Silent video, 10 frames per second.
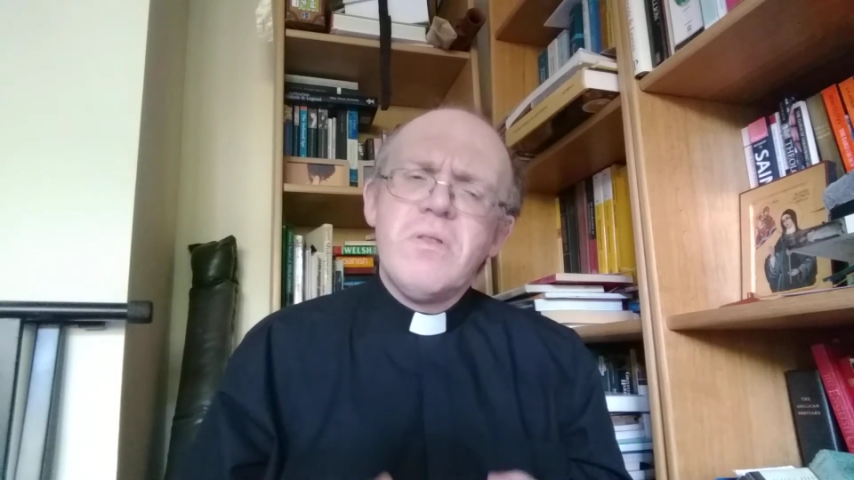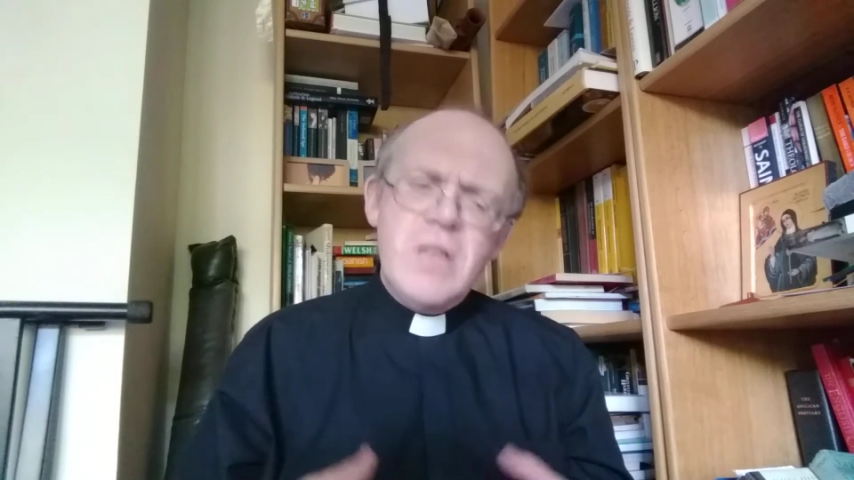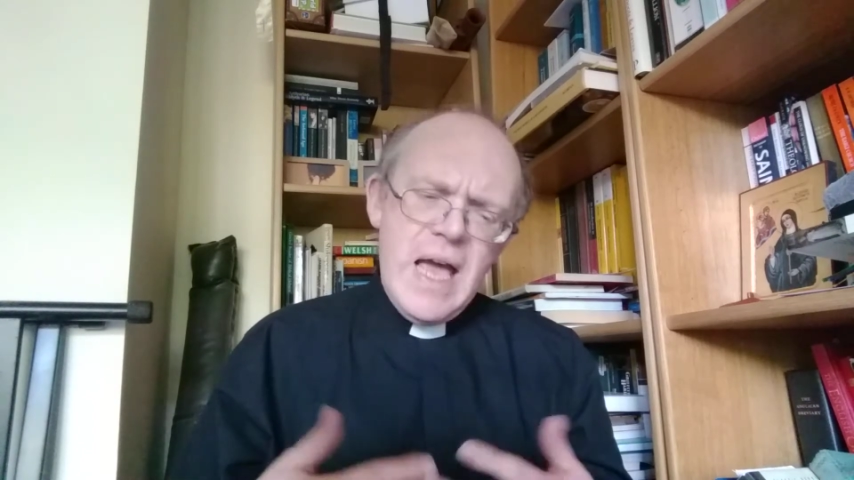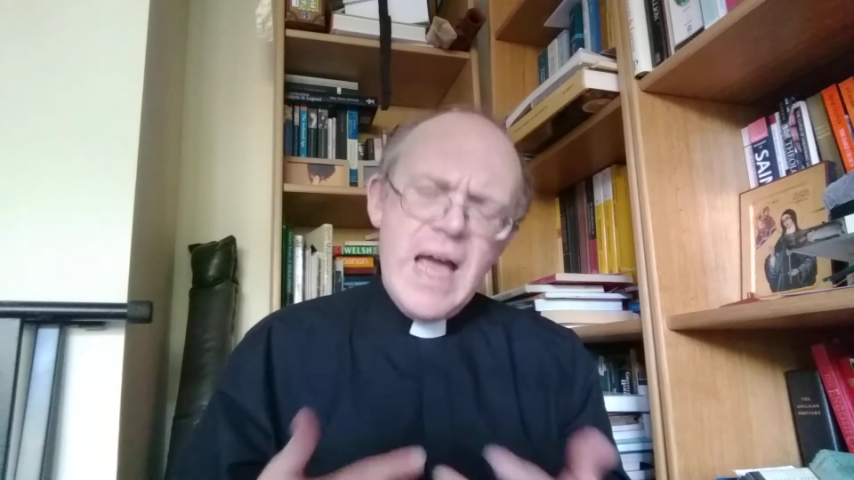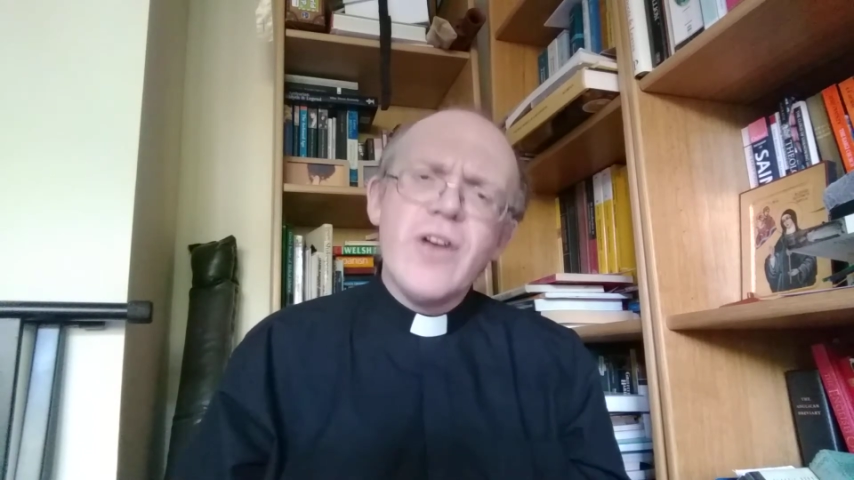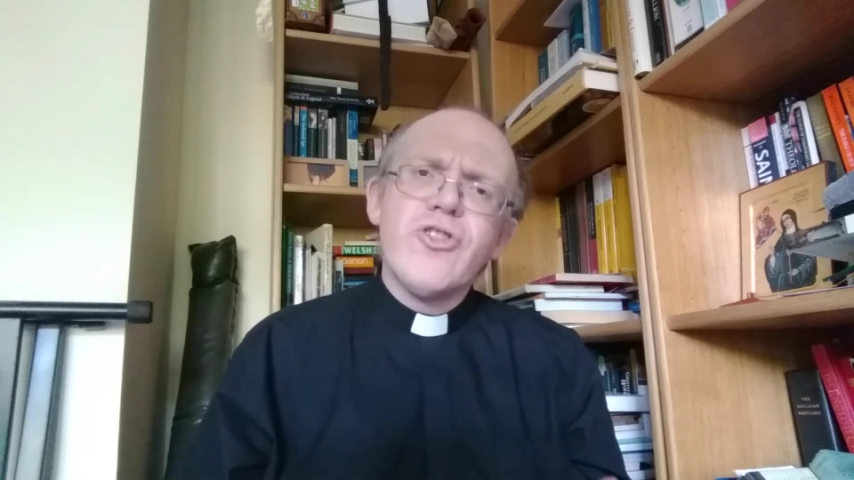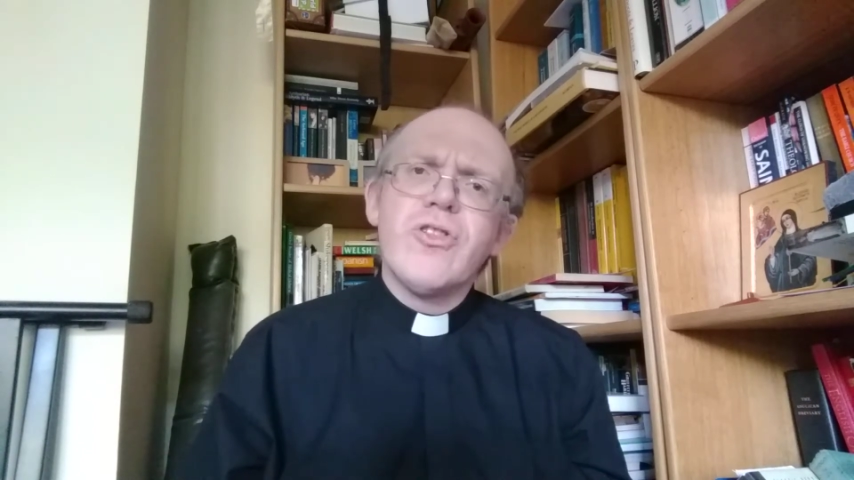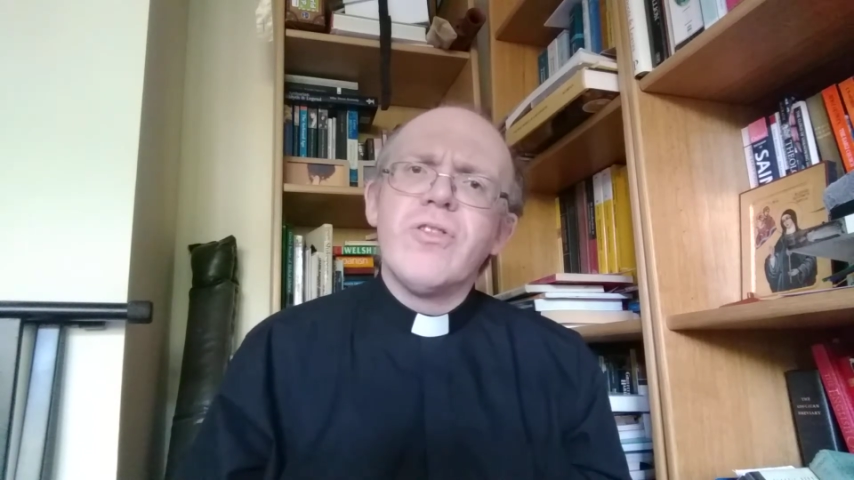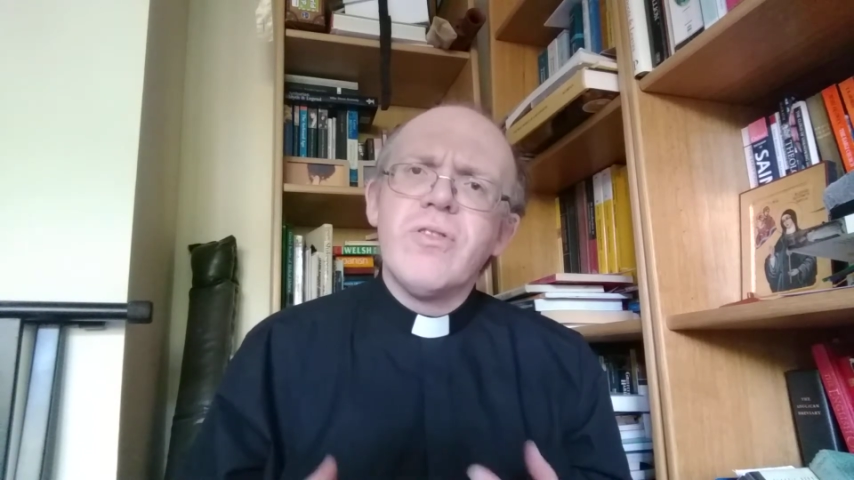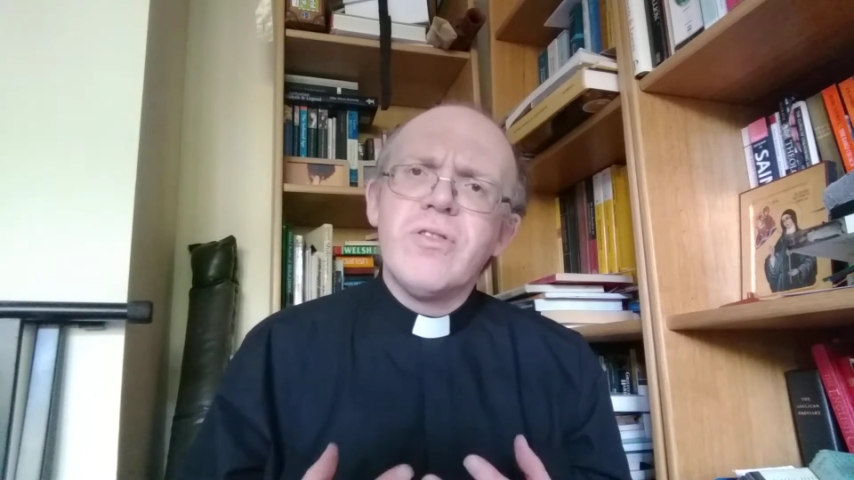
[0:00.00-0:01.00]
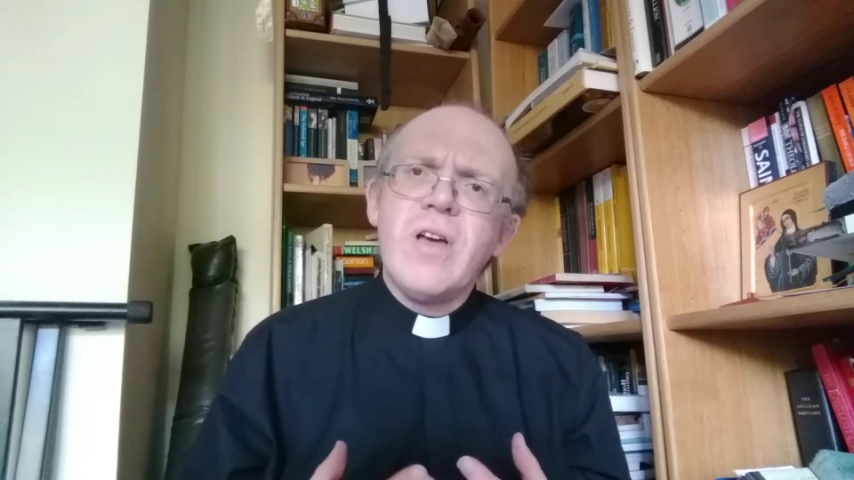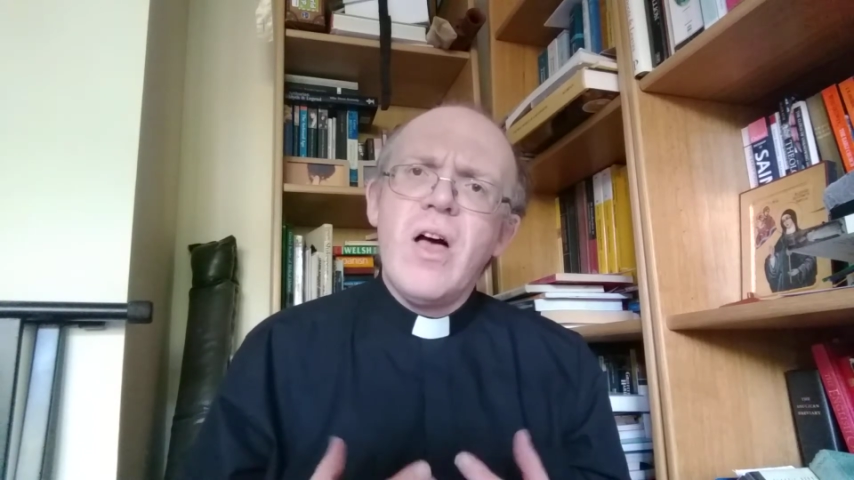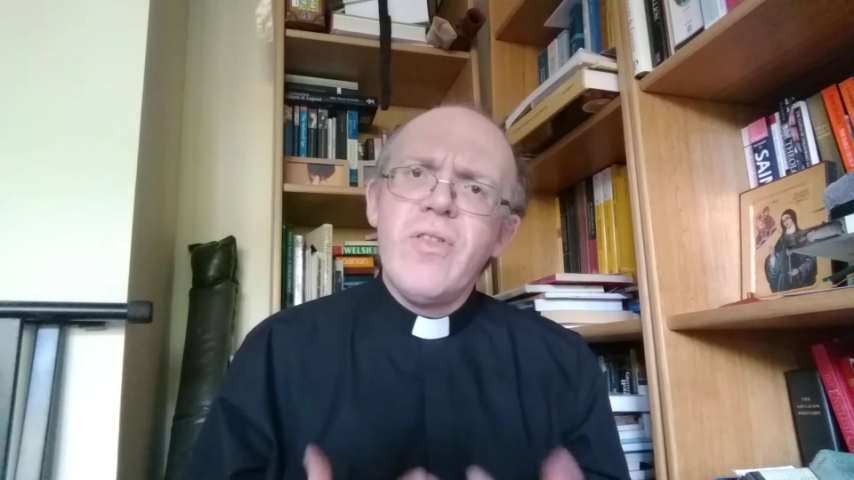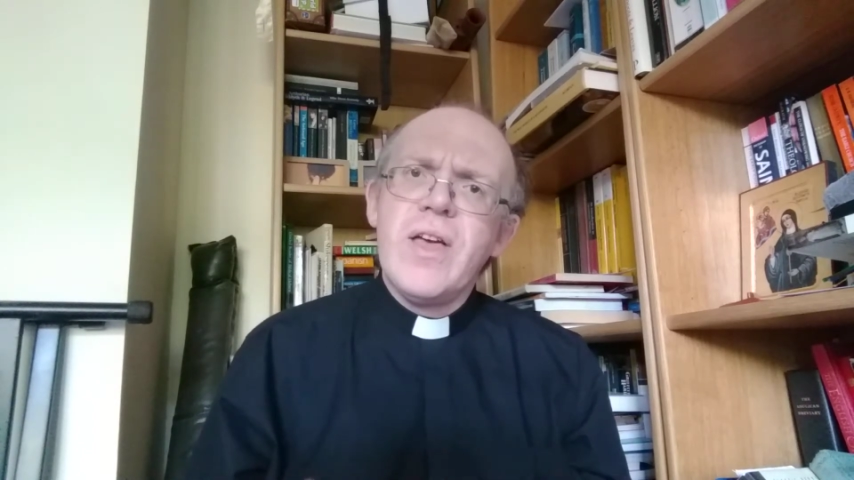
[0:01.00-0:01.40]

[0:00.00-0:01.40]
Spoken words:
the actions are